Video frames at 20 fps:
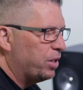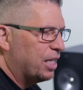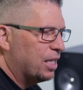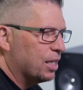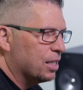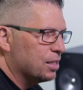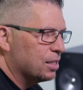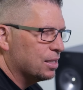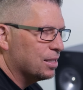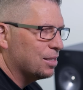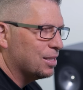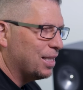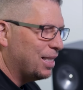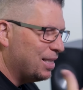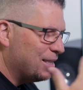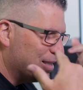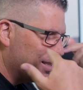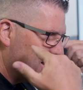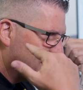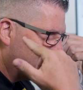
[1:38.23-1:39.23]
because it's
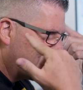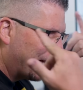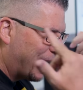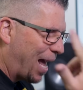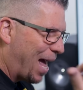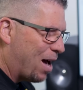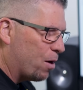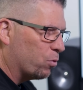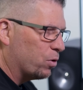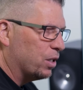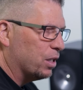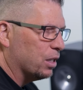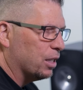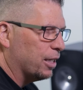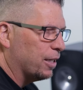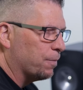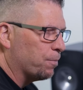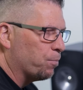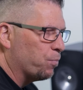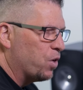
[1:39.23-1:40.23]
easy to
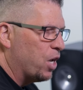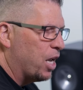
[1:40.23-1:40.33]
calculate.